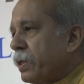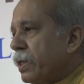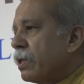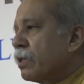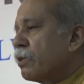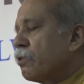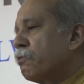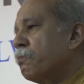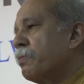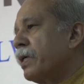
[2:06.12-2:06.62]

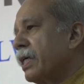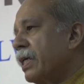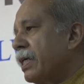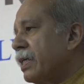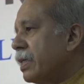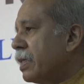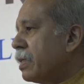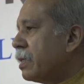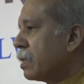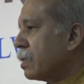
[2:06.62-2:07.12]
period of my
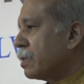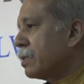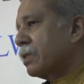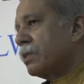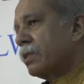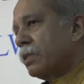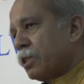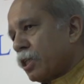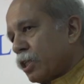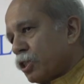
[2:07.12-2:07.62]
18 years
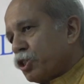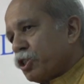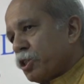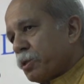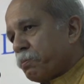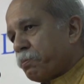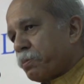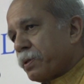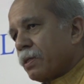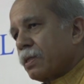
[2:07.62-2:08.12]
as a
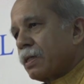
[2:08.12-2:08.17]
judgeship.